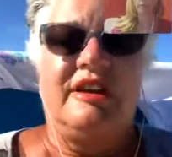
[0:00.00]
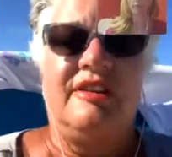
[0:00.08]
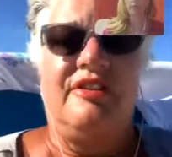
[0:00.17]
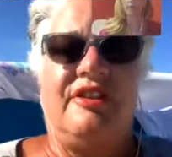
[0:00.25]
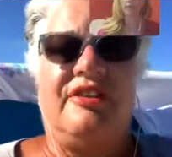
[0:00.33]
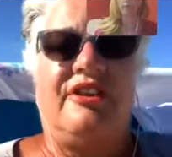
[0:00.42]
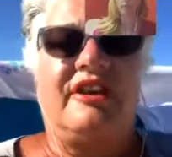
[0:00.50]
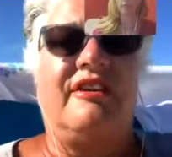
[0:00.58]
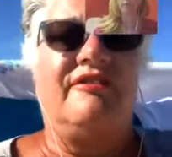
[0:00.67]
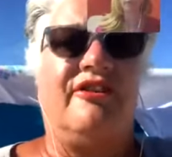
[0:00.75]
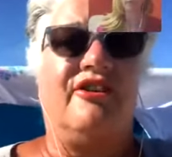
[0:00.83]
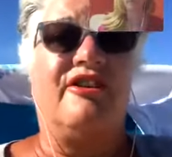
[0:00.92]
in the thick
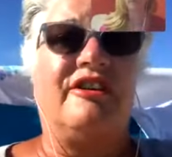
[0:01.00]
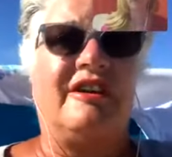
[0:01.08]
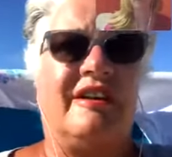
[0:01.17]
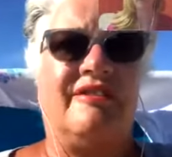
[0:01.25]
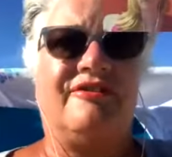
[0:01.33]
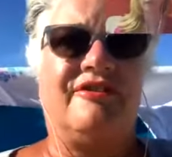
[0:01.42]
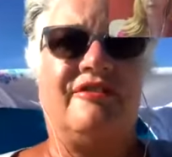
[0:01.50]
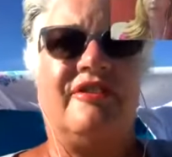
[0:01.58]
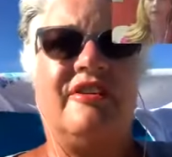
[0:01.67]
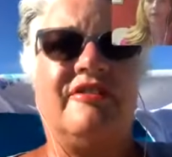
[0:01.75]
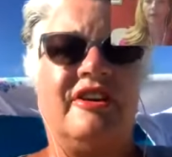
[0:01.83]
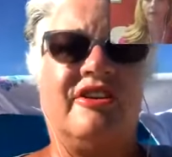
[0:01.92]
of her gift of
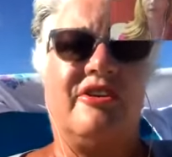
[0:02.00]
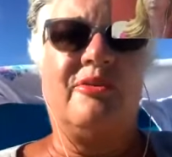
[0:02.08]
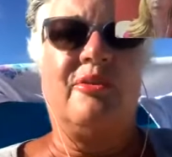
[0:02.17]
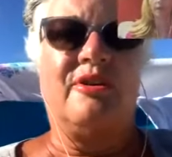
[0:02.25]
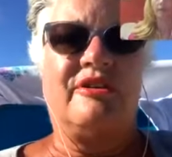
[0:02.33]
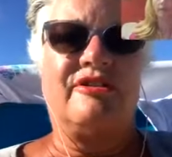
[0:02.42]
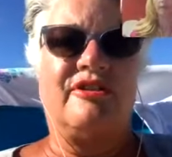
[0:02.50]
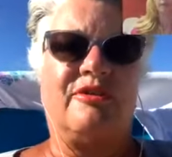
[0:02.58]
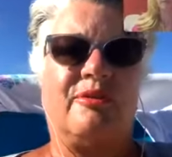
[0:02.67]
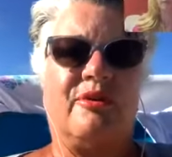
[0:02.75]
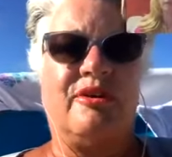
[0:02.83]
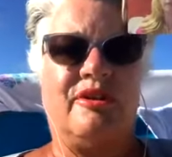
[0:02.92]
giving her work to the
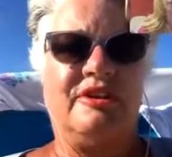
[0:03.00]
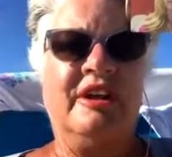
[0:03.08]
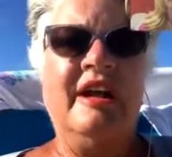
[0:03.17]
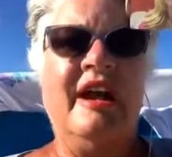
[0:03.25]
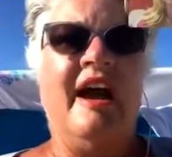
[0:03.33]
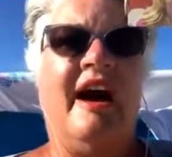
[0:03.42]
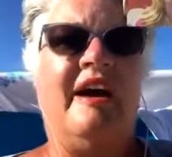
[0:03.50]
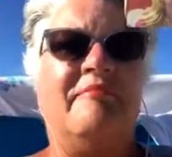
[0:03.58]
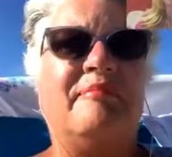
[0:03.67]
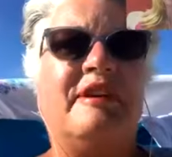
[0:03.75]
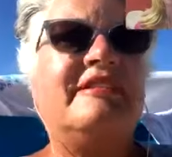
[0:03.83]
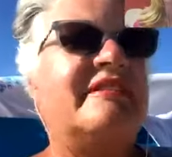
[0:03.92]
world.
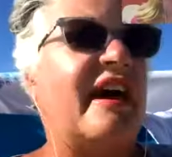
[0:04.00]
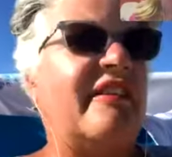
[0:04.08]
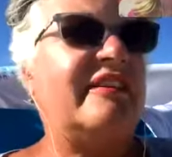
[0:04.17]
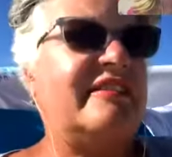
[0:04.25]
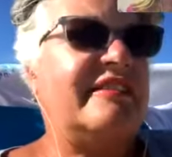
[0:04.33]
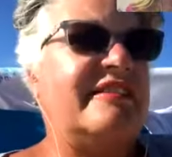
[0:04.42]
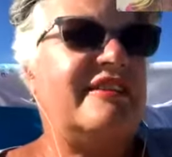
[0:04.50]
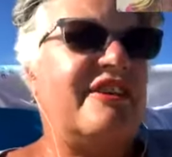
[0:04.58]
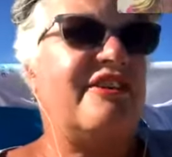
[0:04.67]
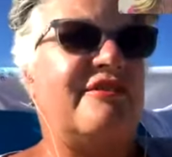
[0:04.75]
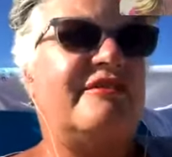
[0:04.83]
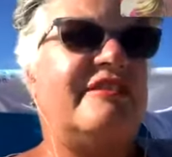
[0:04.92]
But tell us
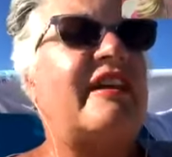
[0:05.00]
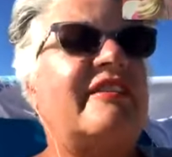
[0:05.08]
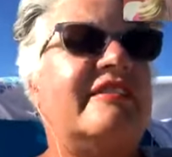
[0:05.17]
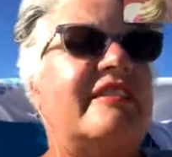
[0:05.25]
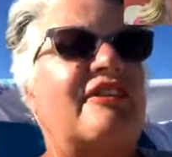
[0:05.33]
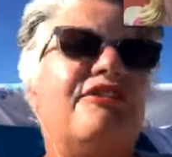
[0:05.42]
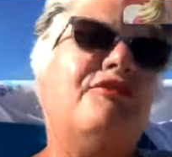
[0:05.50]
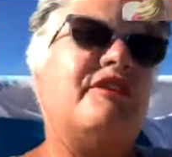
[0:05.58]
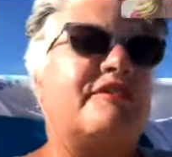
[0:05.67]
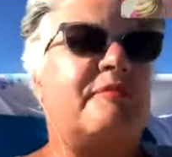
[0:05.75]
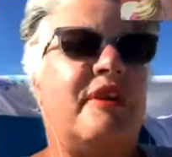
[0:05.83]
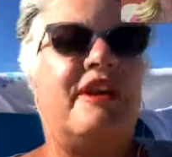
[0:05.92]
how you
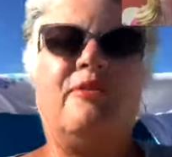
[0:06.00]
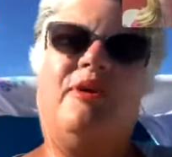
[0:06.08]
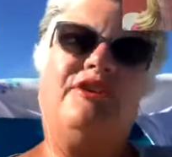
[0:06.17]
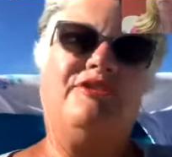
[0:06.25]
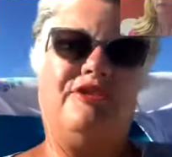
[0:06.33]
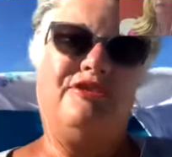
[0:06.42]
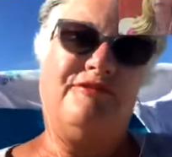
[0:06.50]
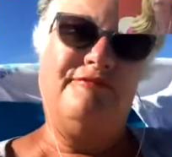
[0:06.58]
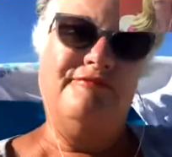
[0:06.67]
explain what you do.